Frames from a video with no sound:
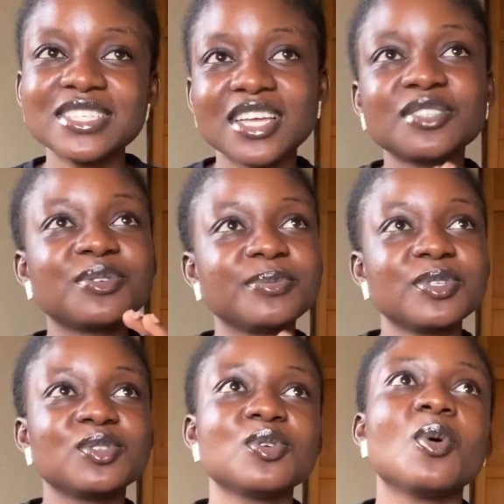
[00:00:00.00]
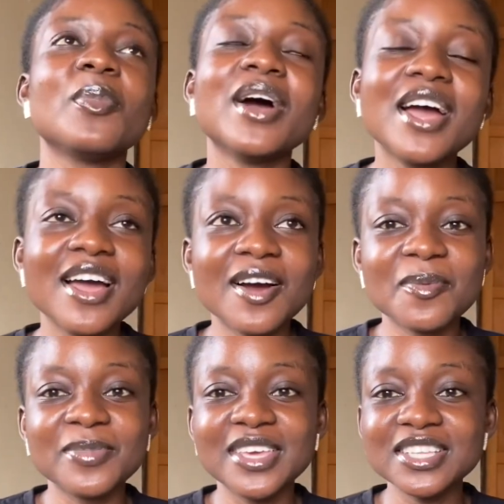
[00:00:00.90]
start from the top.
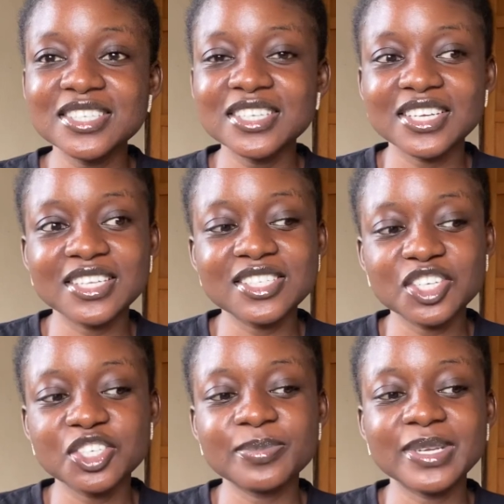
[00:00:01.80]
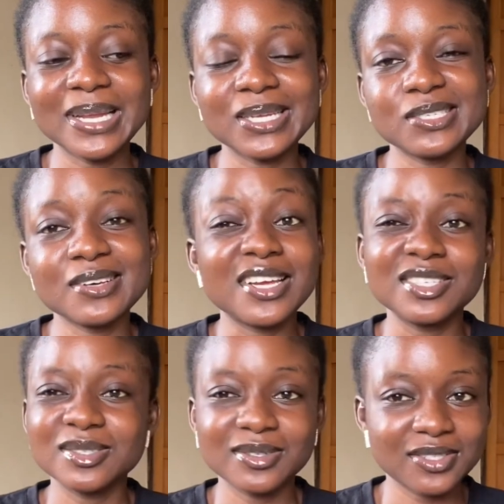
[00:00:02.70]
Getting the internship in Nigeria
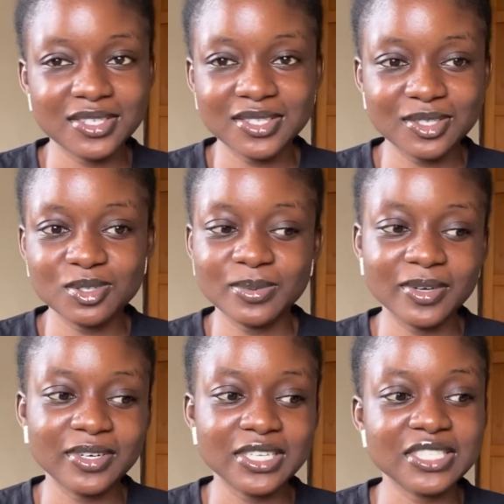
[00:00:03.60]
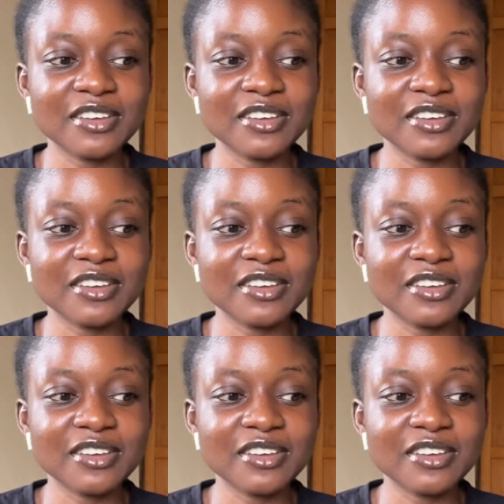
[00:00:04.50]
is not easy, to be honest.